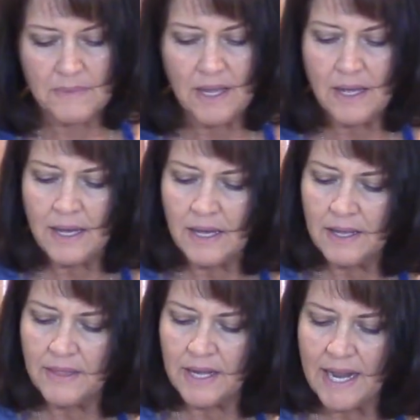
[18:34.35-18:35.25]

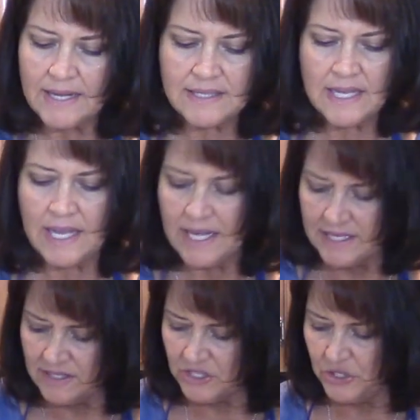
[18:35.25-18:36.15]
The next thing
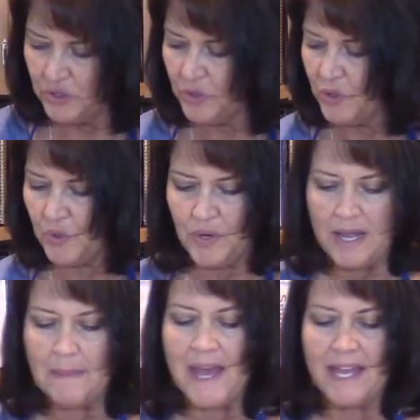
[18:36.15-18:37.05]
is to
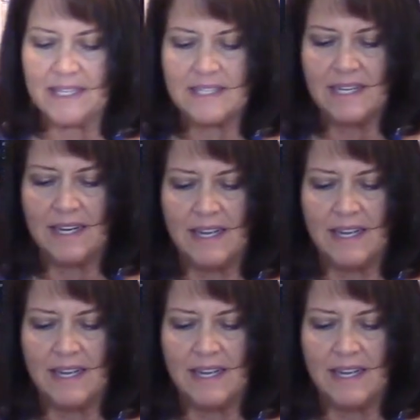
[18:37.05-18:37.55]
cream it.